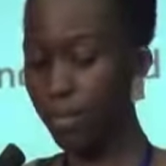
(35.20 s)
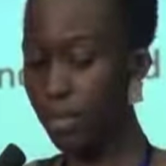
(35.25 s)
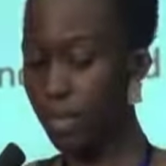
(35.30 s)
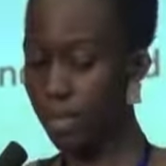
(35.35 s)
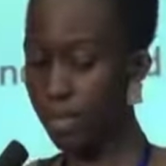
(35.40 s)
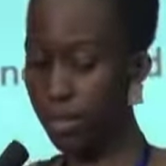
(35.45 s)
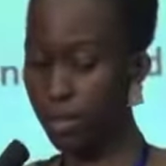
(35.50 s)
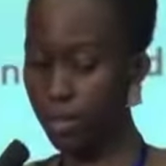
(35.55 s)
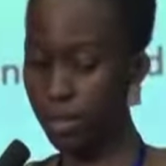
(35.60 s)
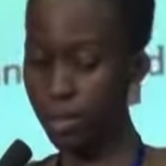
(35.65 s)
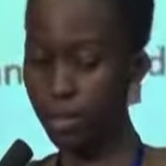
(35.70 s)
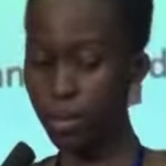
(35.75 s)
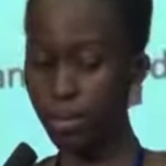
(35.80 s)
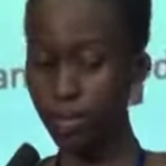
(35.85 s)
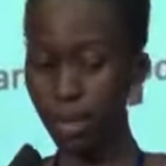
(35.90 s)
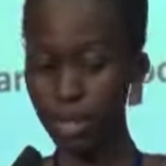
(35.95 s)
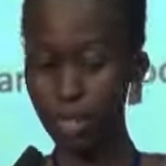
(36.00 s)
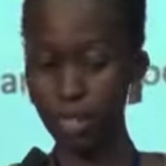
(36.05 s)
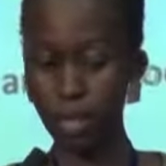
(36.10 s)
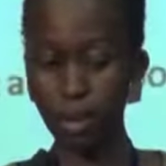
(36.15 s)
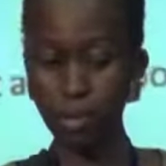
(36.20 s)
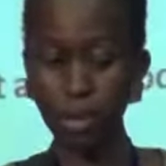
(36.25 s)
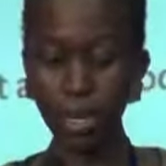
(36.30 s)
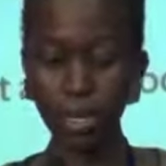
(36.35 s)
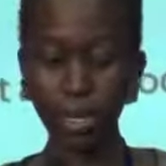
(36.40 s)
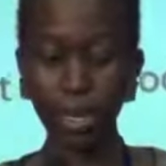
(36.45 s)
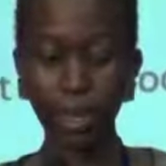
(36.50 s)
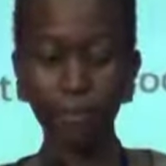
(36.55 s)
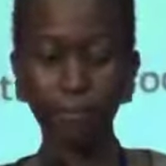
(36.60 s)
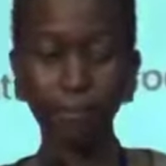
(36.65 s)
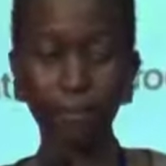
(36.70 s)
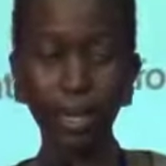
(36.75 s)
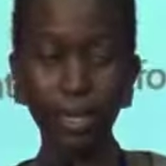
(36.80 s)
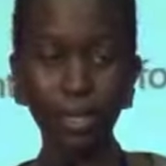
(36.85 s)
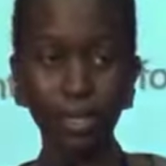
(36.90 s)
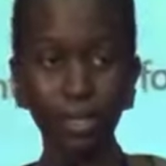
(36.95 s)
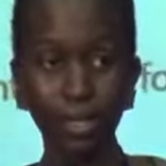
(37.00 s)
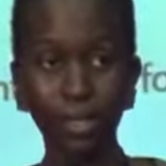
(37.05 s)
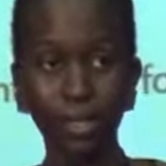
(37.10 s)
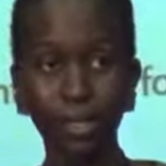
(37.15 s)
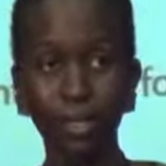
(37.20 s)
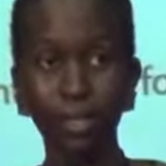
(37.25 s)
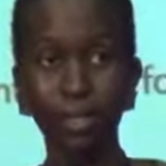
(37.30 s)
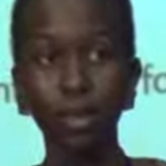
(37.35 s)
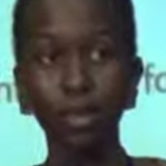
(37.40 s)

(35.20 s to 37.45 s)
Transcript: This bacteria mainly affects